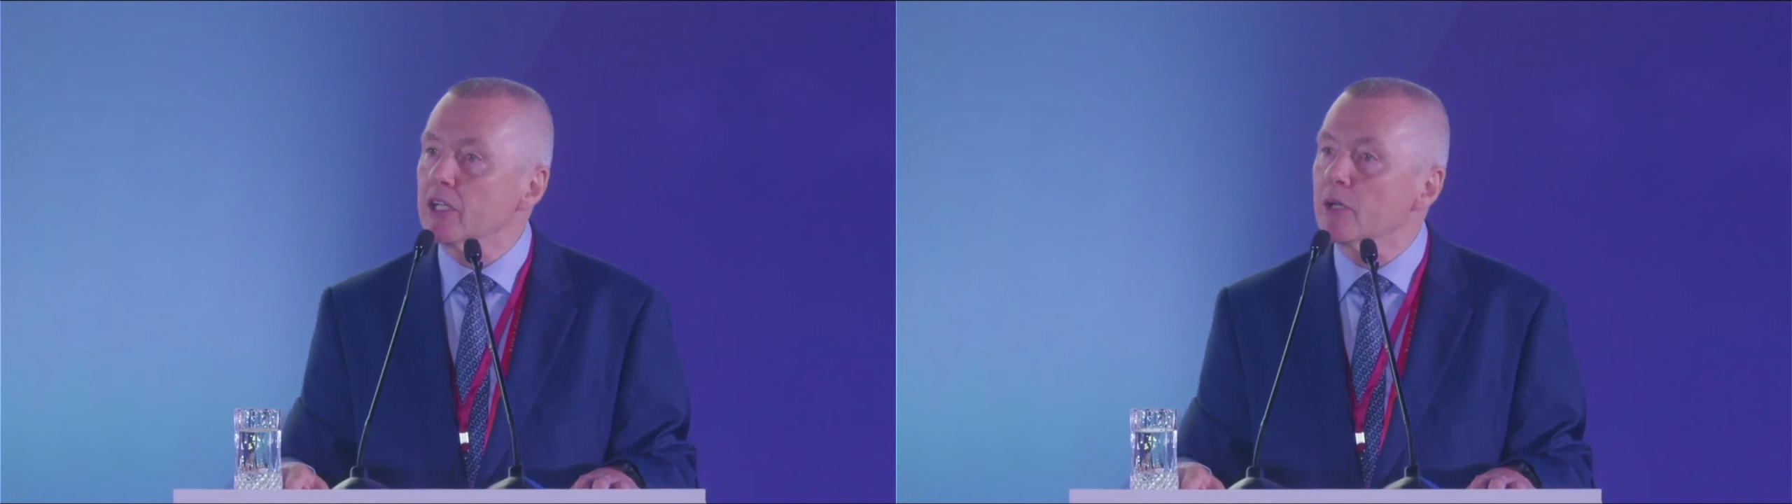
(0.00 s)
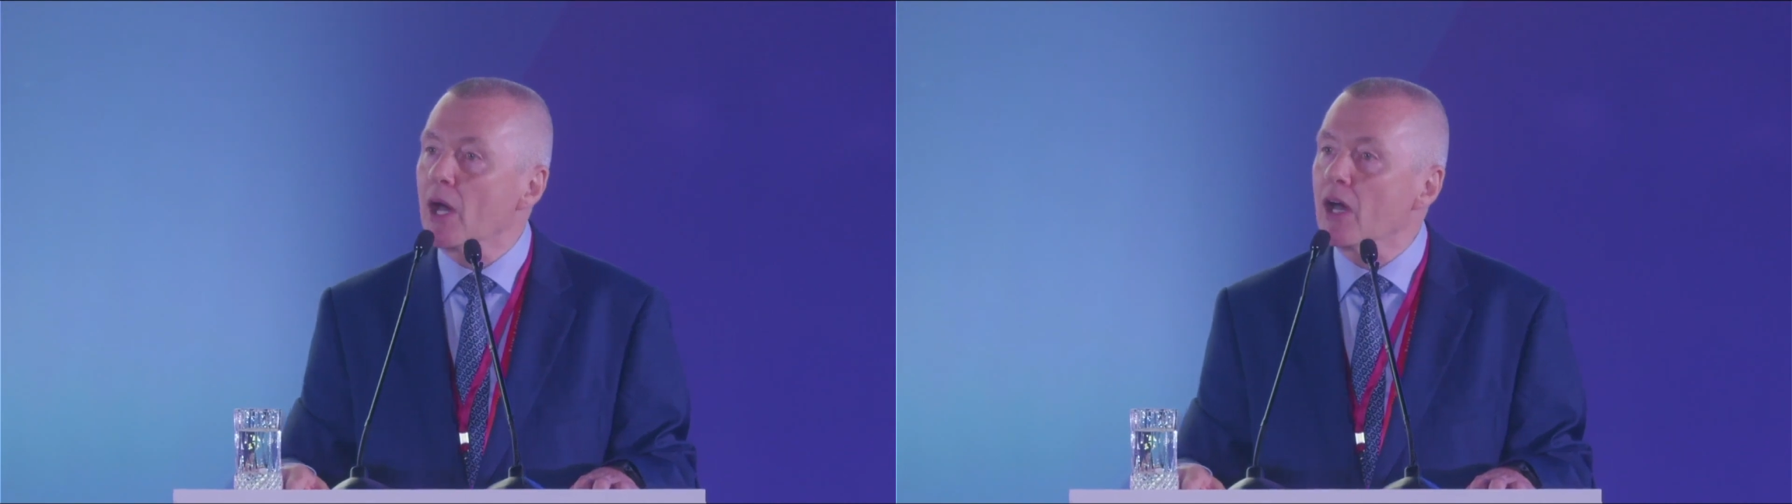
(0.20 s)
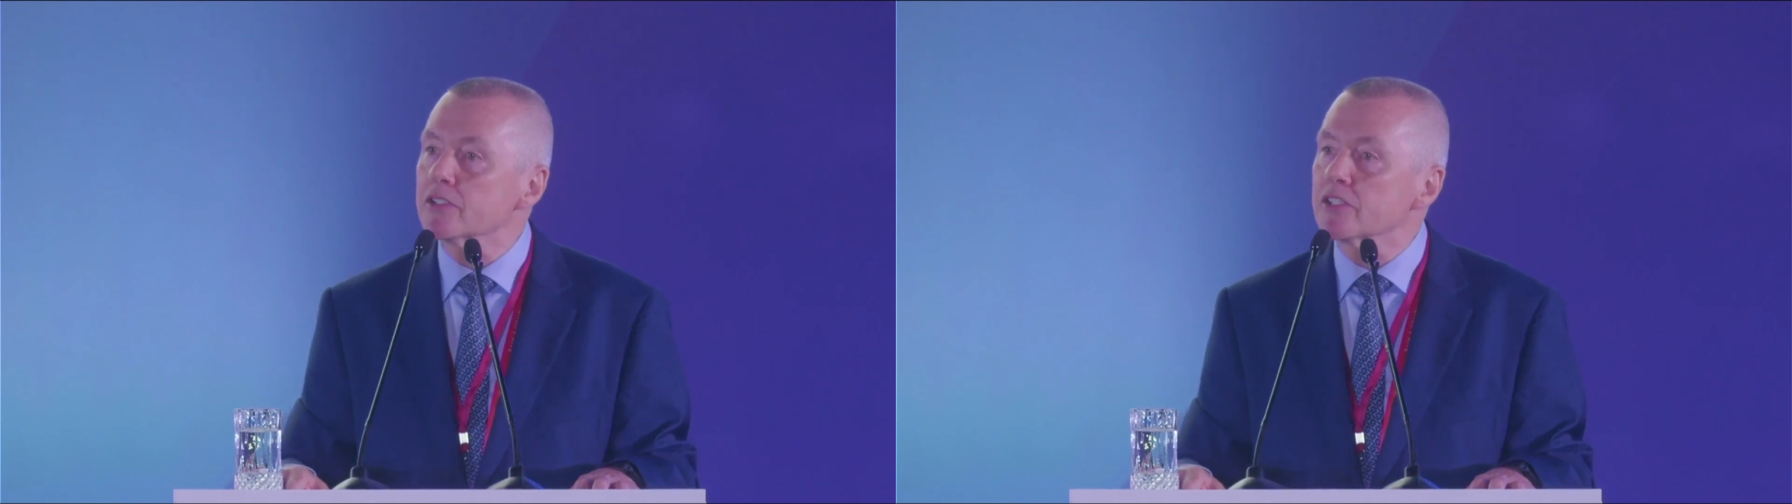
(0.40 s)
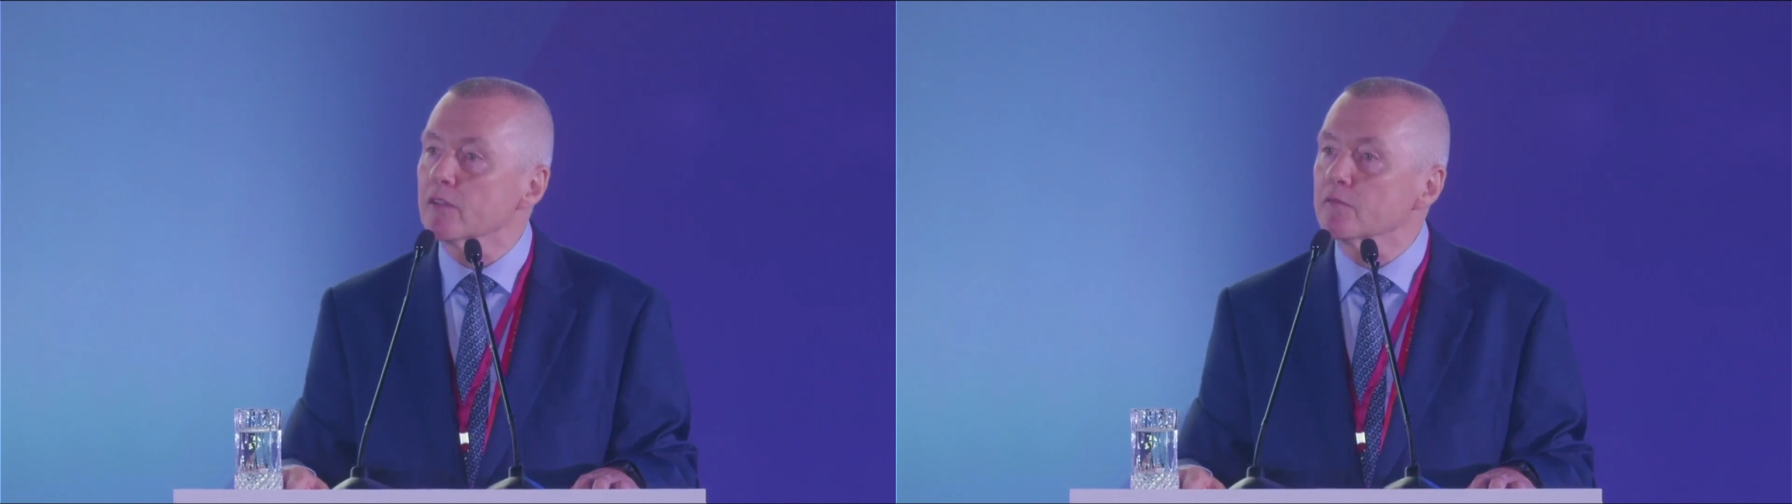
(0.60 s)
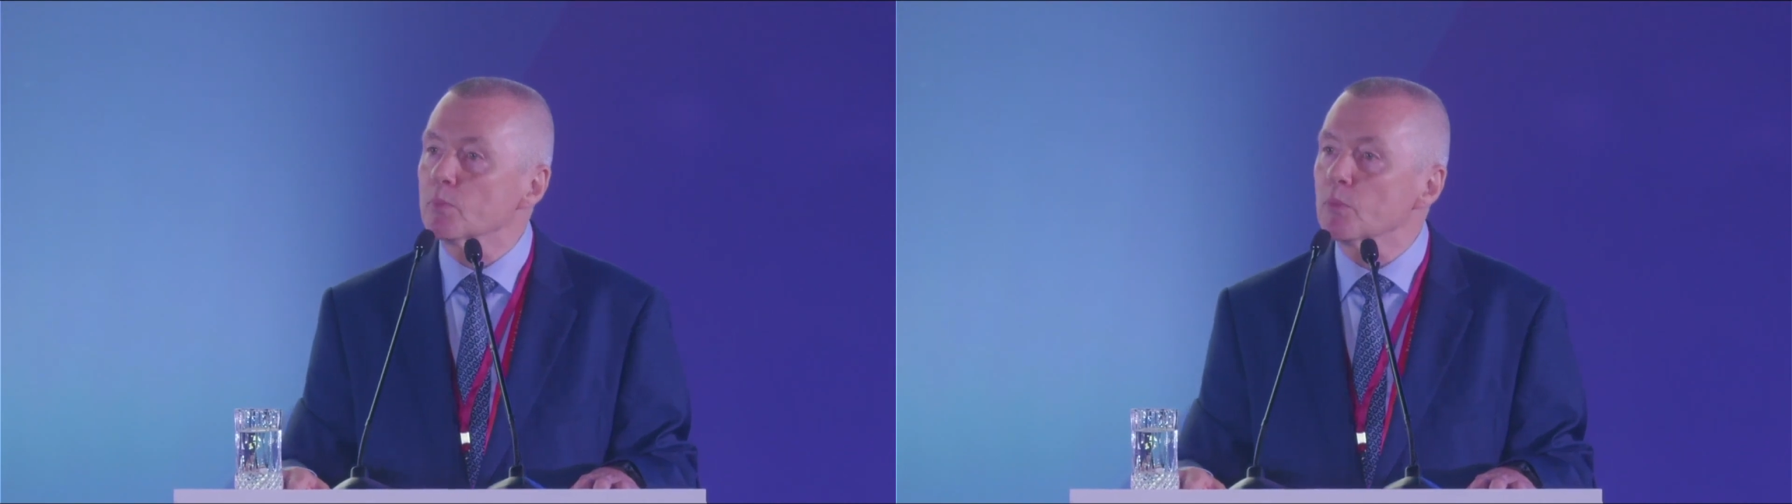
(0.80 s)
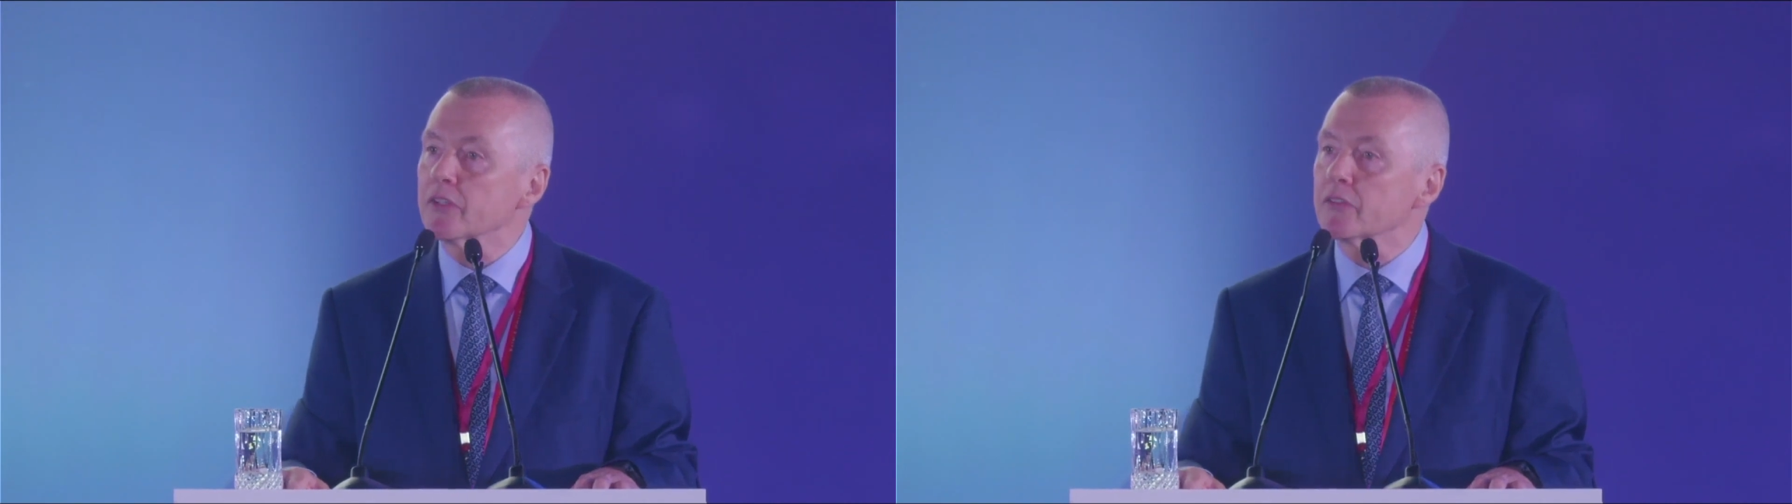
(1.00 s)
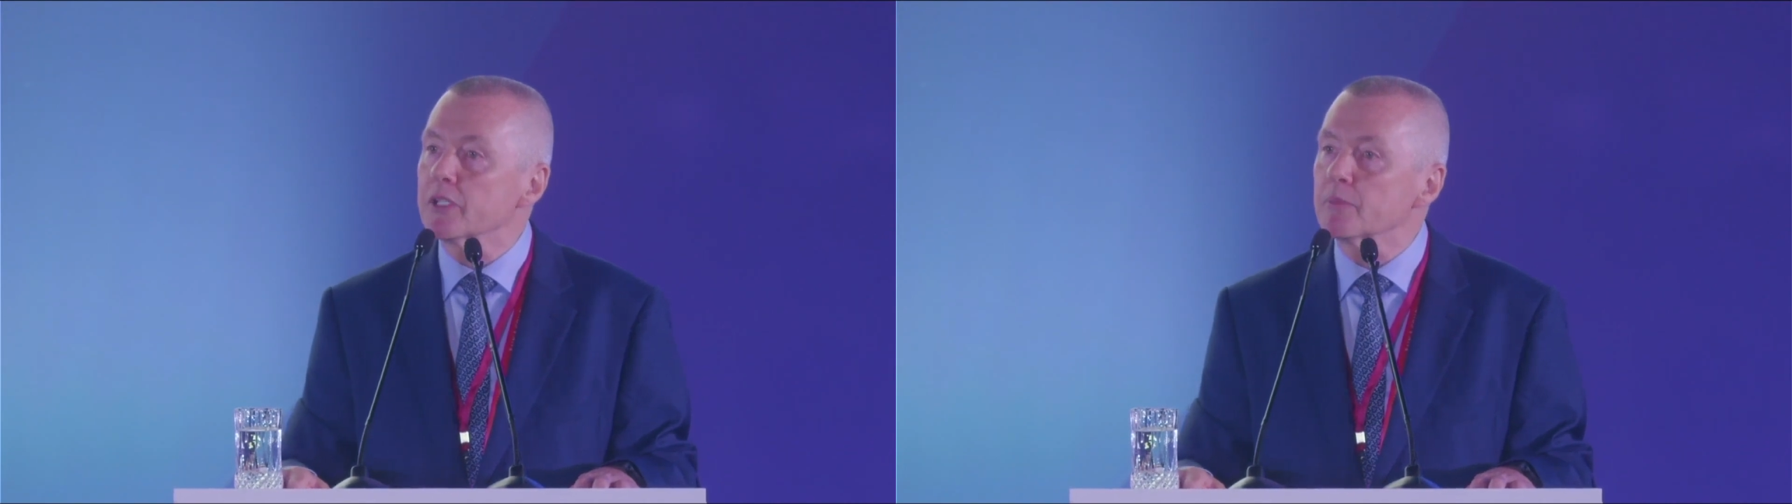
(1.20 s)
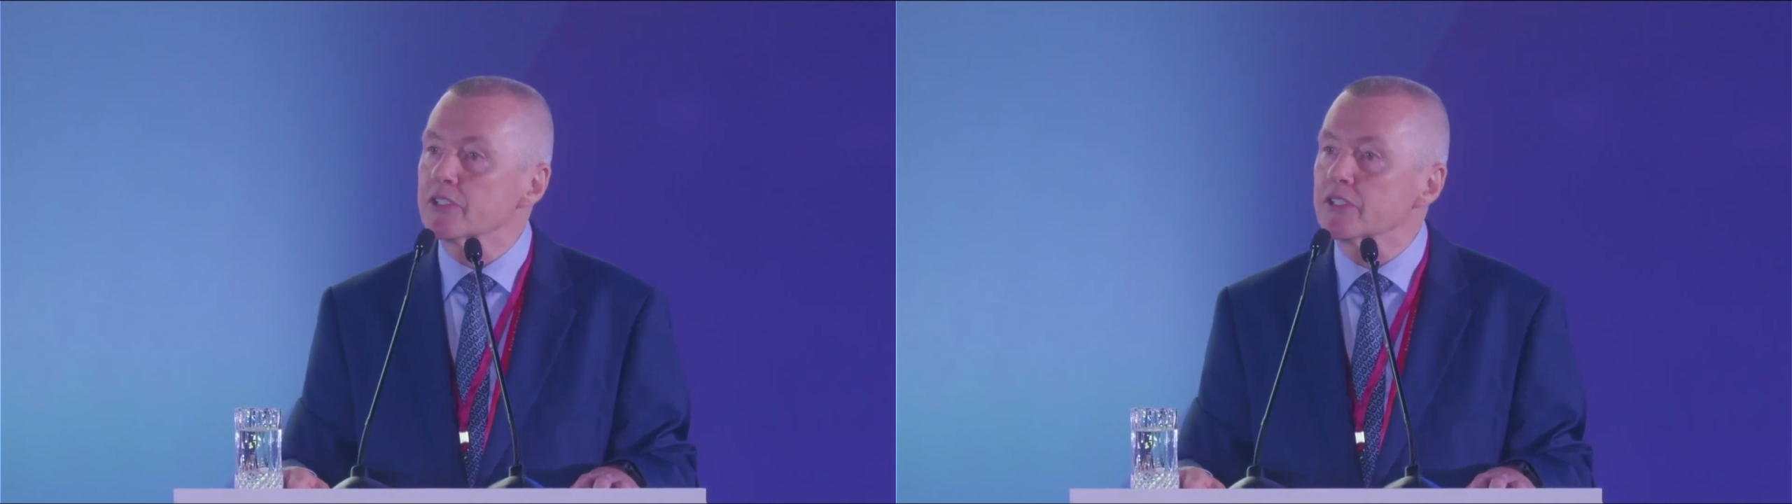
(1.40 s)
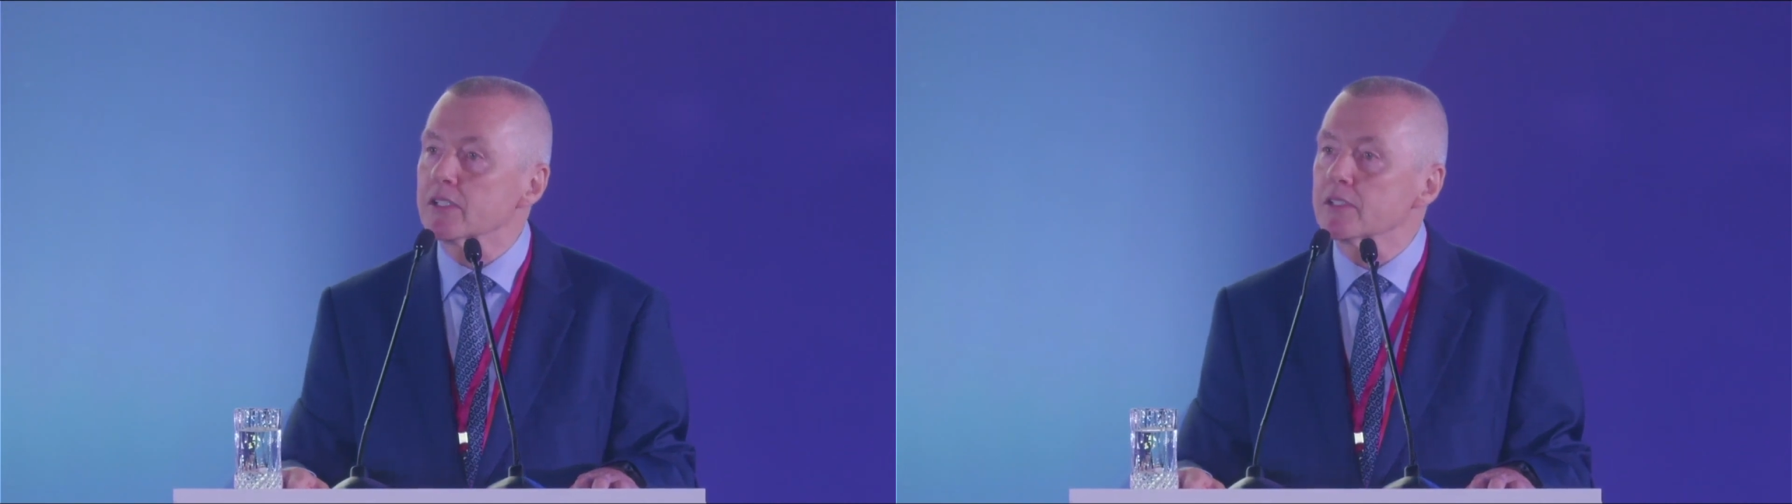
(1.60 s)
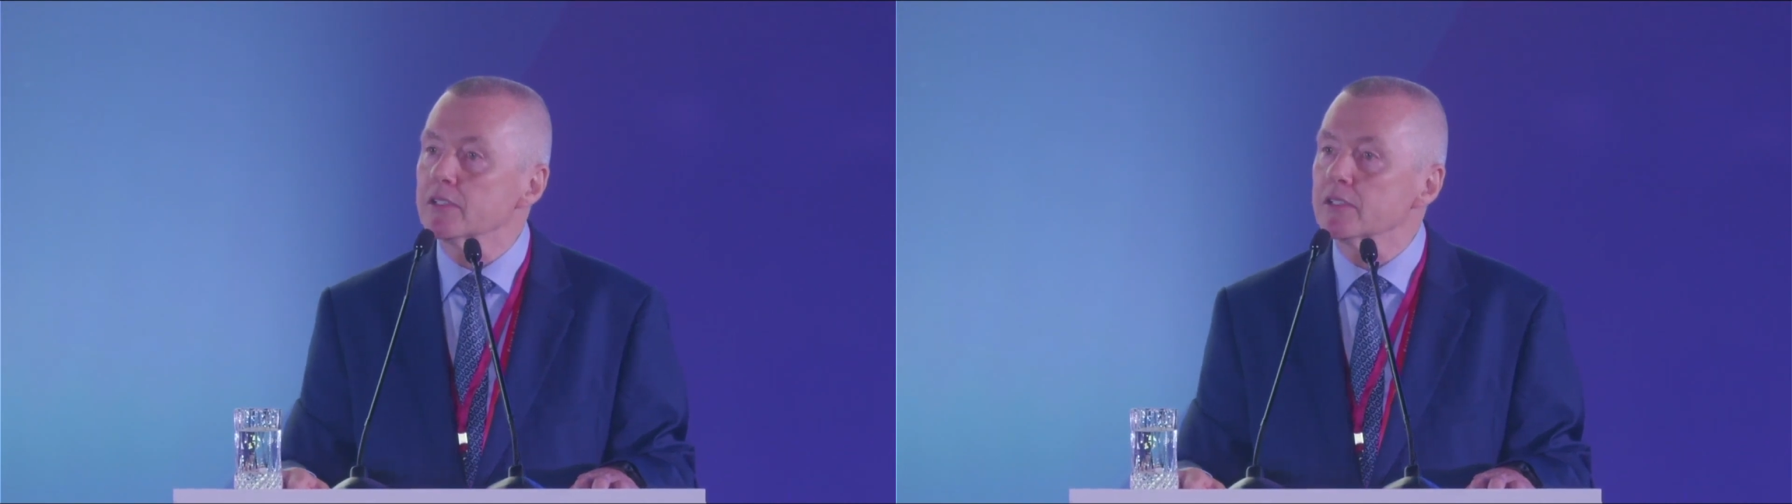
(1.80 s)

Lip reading: comparison of 1.3%.